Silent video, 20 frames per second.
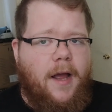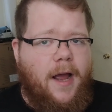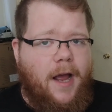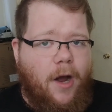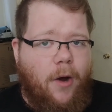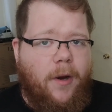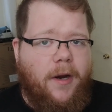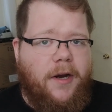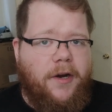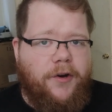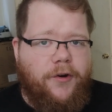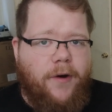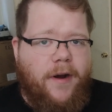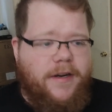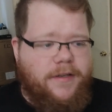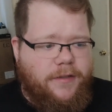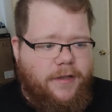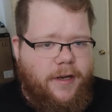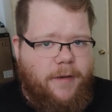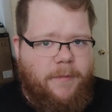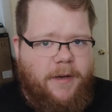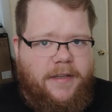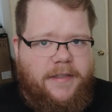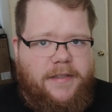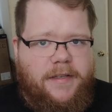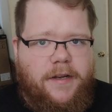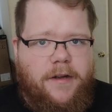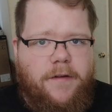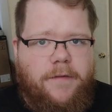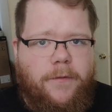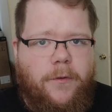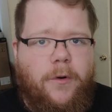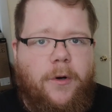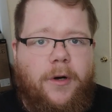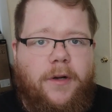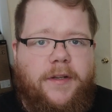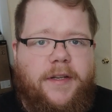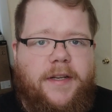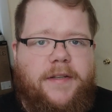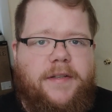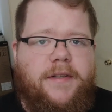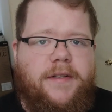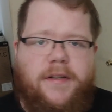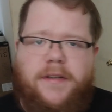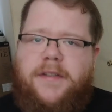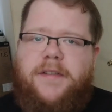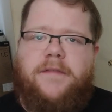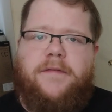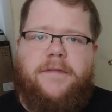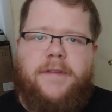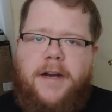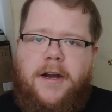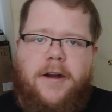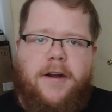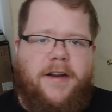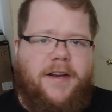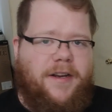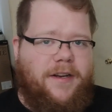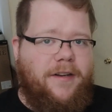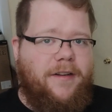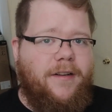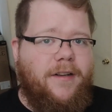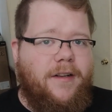how I congratulate myself, or at least the severity